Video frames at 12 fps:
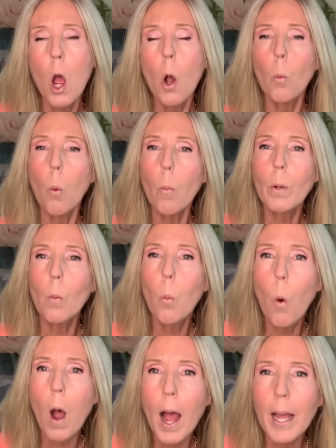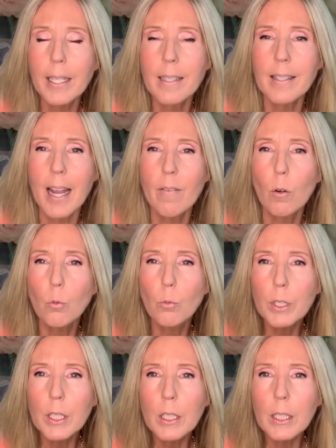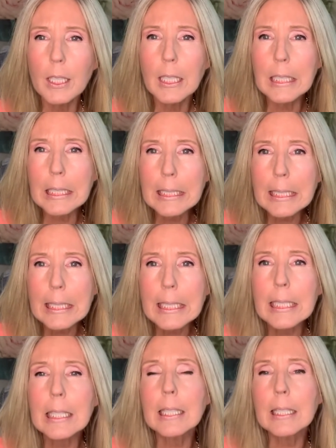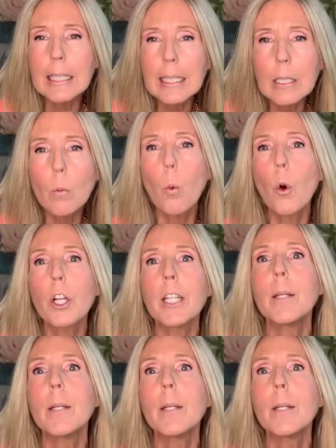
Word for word: What we want is to have a really clean, lean working